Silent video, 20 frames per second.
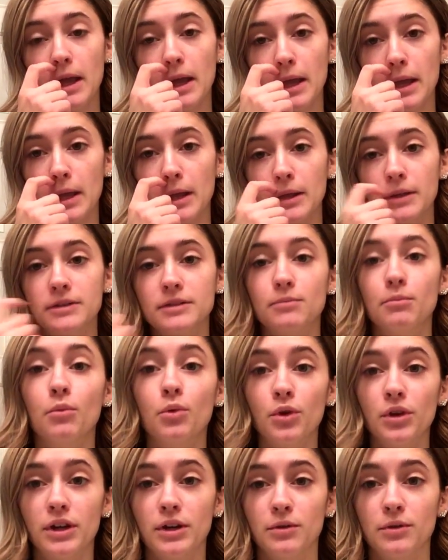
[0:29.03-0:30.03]
is
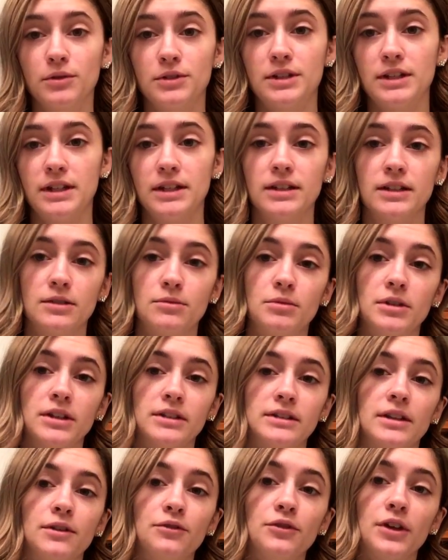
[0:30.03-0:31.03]
morning routines
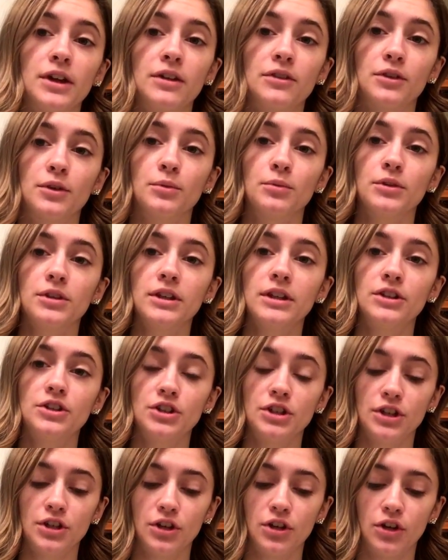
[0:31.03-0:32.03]
because I feel like they're really
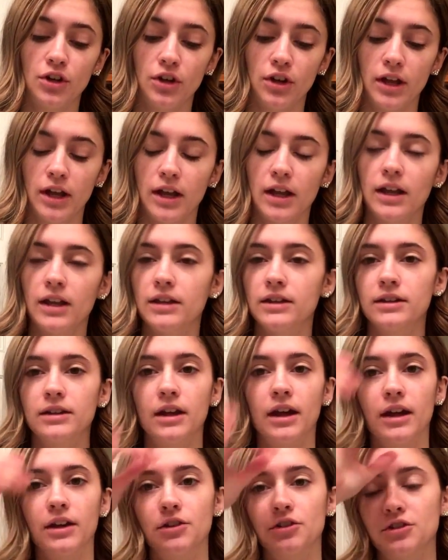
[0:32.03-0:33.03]
chill and
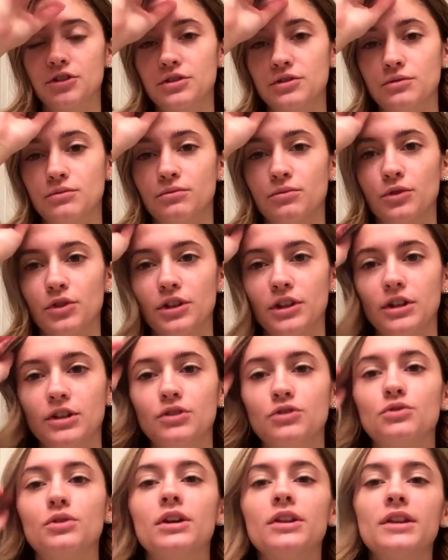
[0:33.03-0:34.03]
I just really
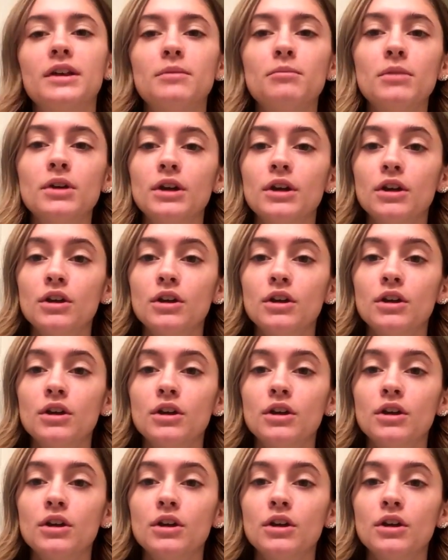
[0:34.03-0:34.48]
enjoy them.